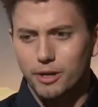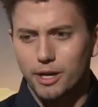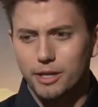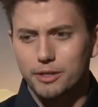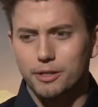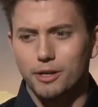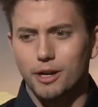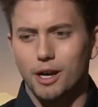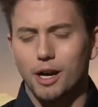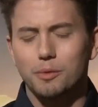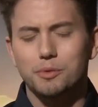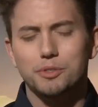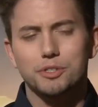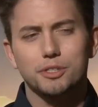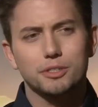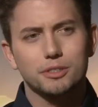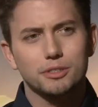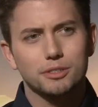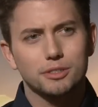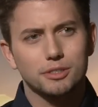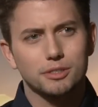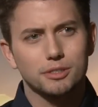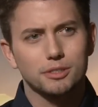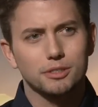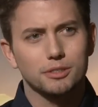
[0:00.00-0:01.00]
had the
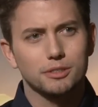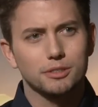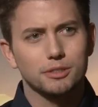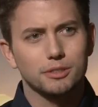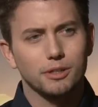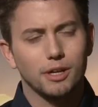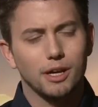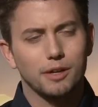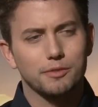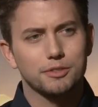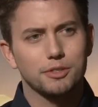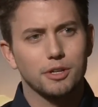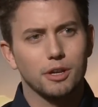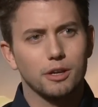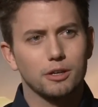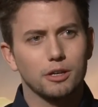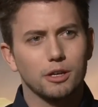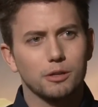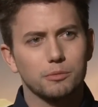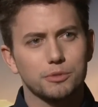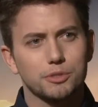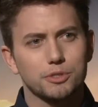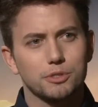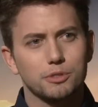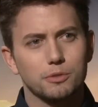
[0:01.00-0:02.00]
option to, you know, have stunt
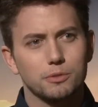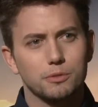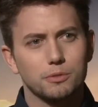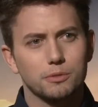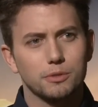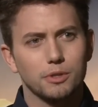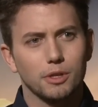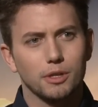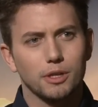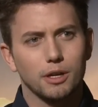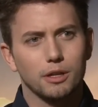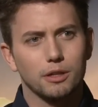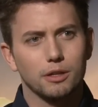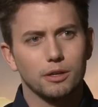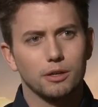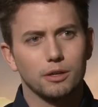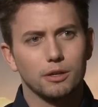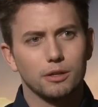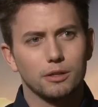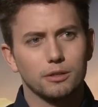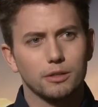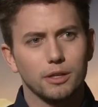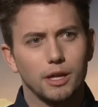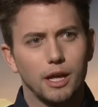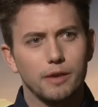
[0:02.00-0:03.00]
doubles do a lot of
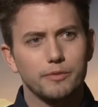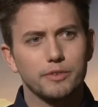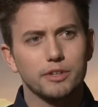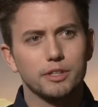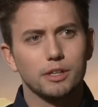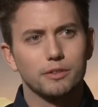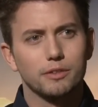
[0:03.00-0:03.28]
the, the heavy